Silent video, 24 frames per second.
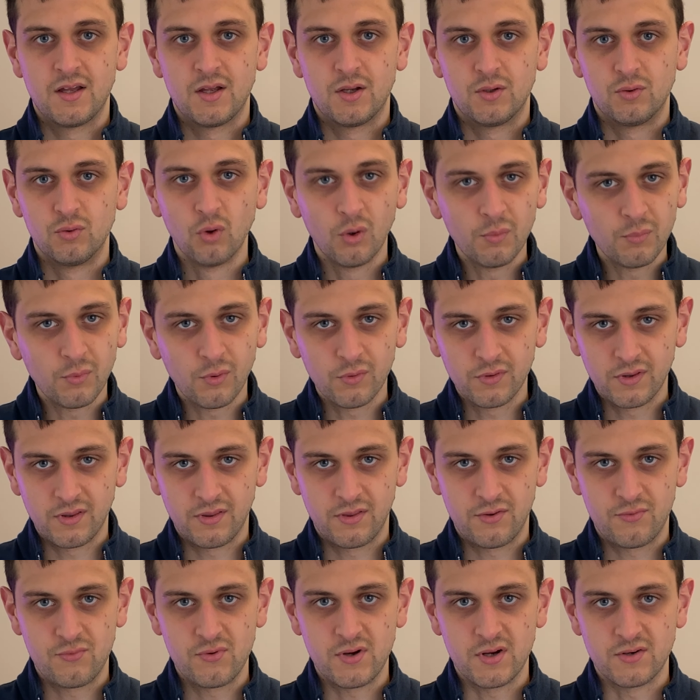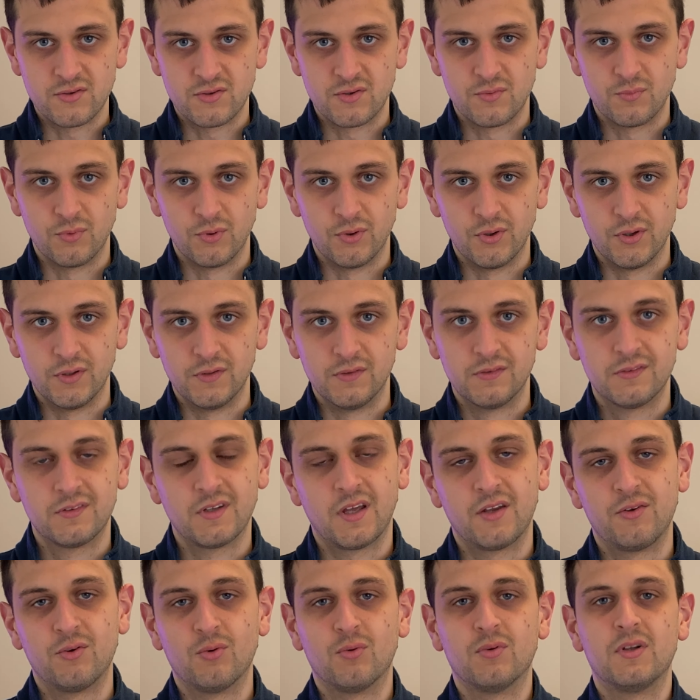no more than 300 words
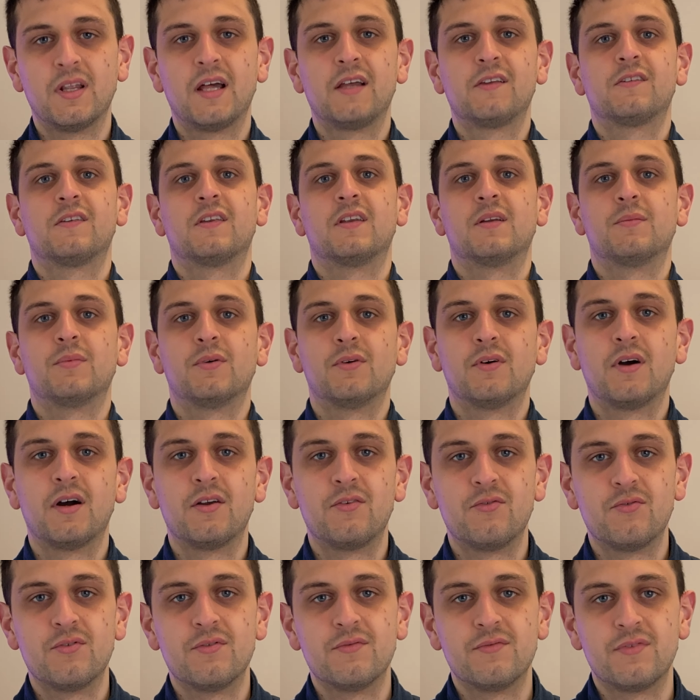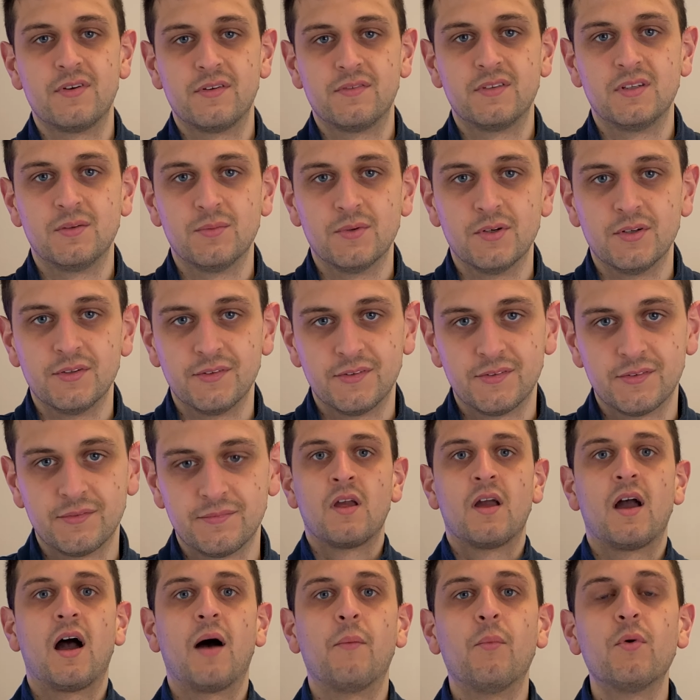and no less than about 150 words.
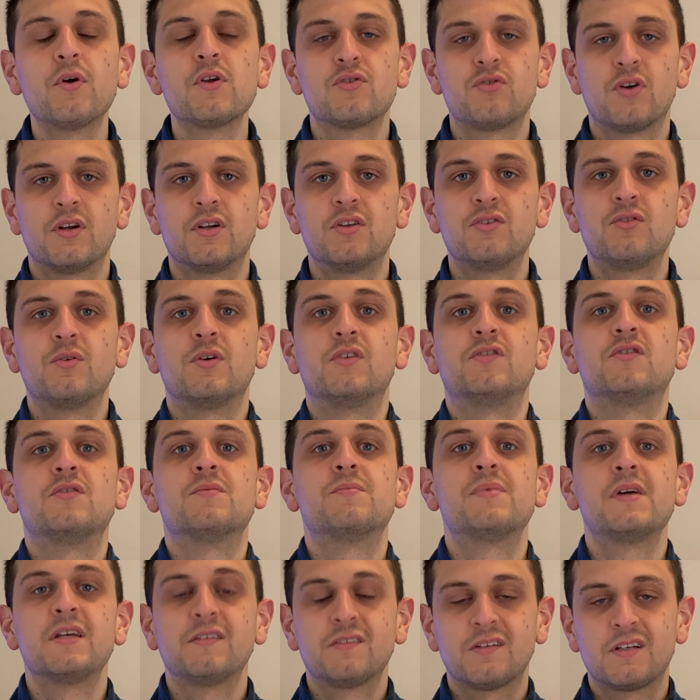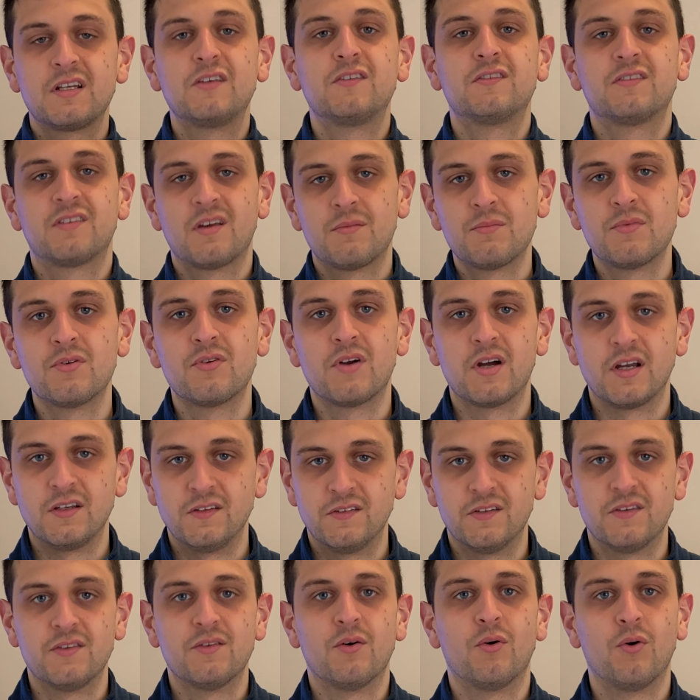And what you're trying to do is you're basically
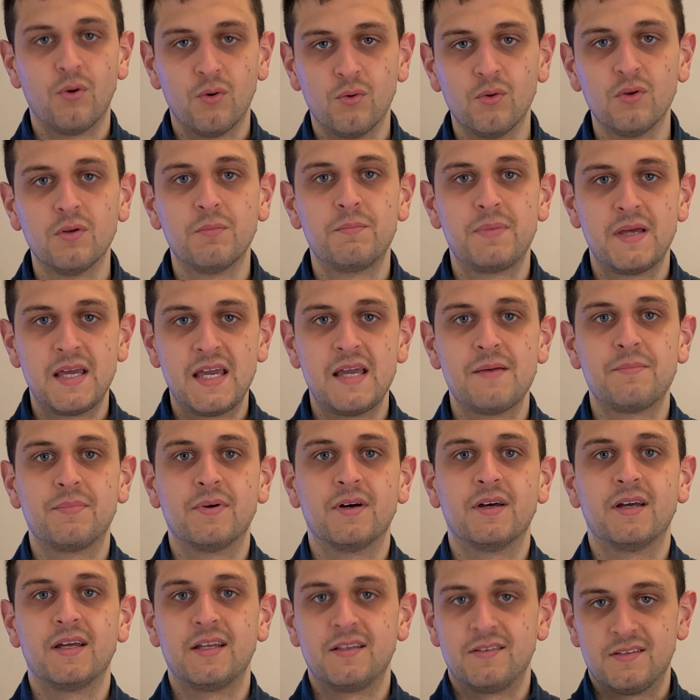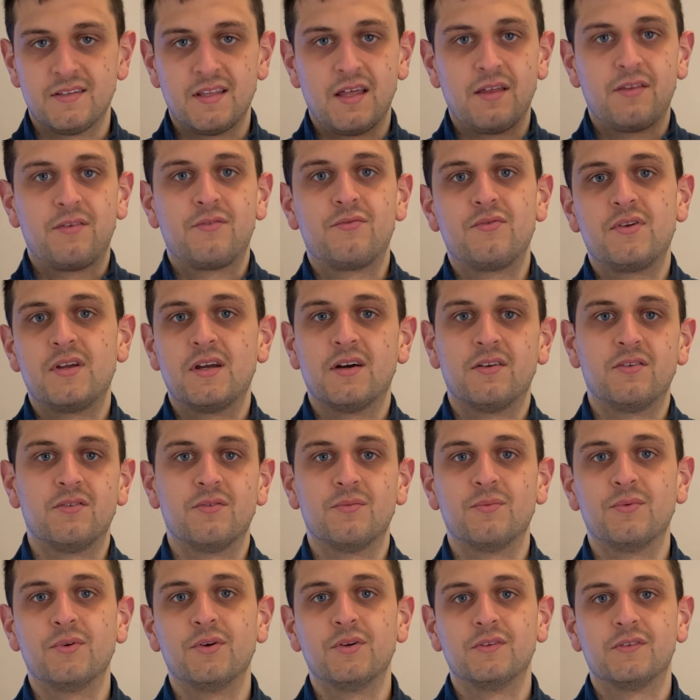summarising the whole paper into that
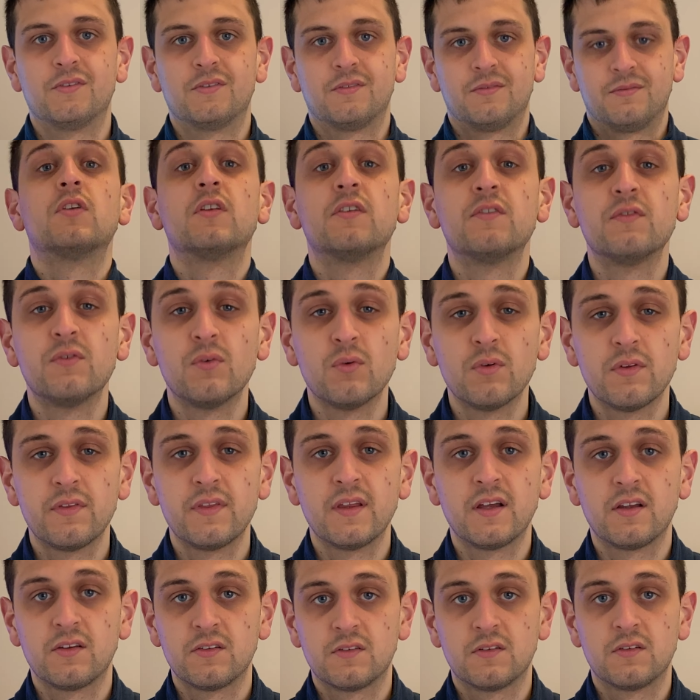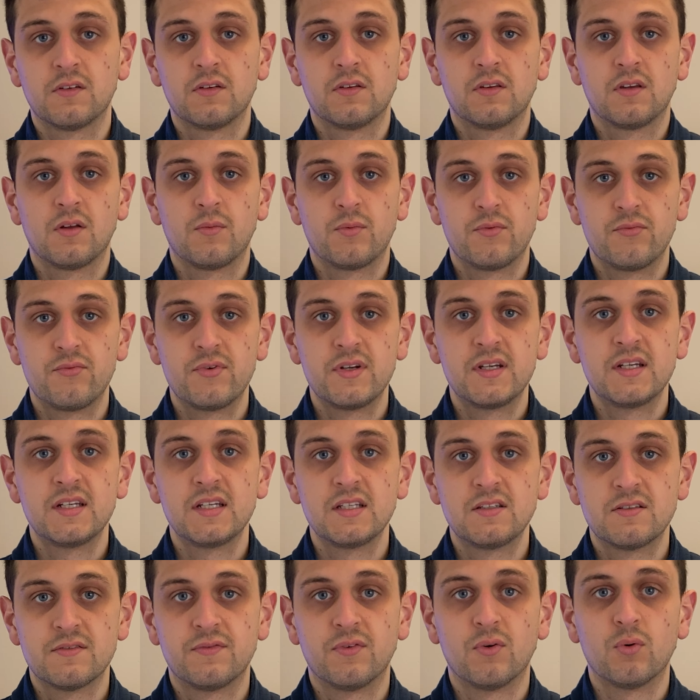300 words. There's 4 things that we really need
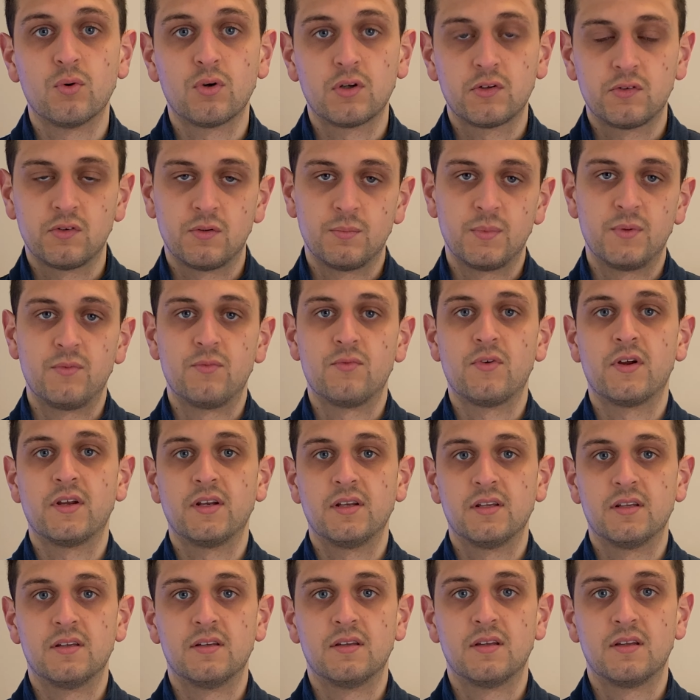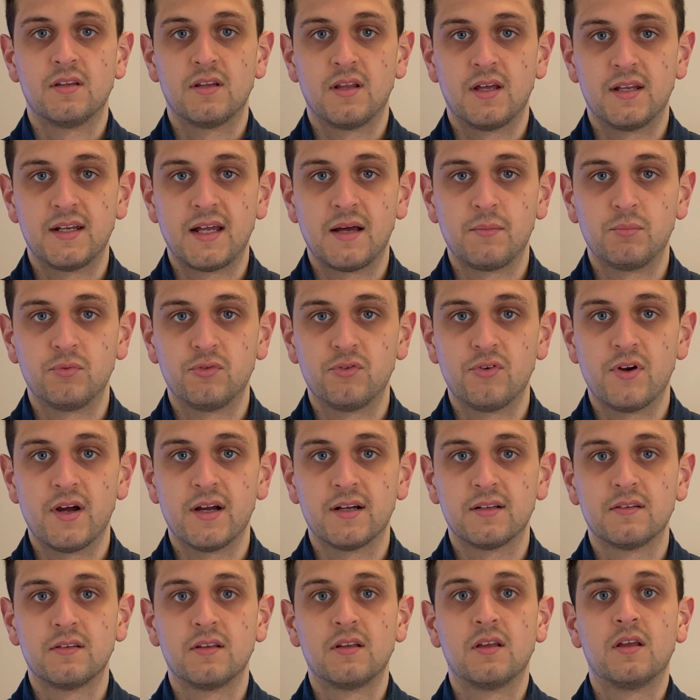to focus on when writing an
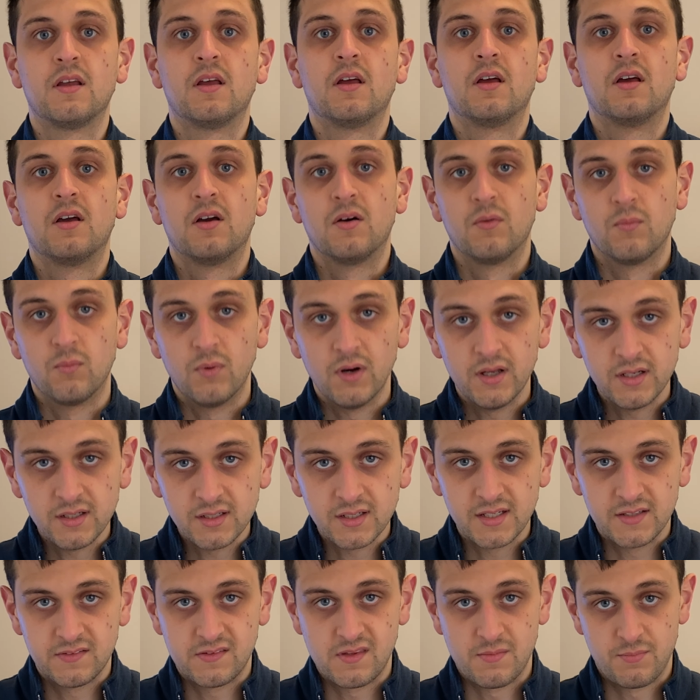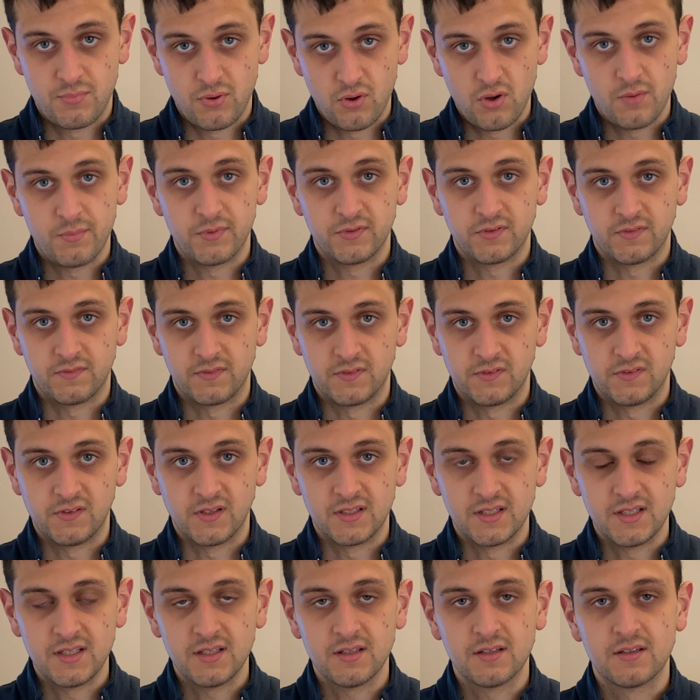abstract. 1 is the purpose of the
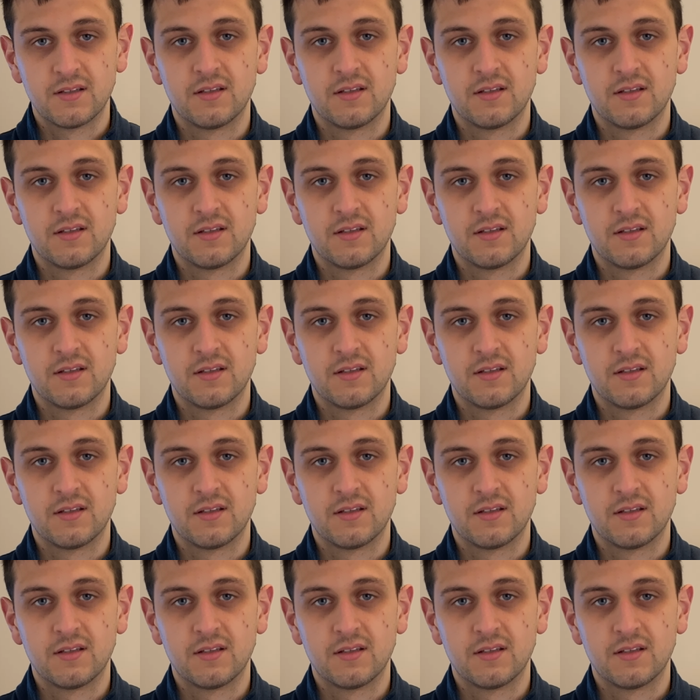study.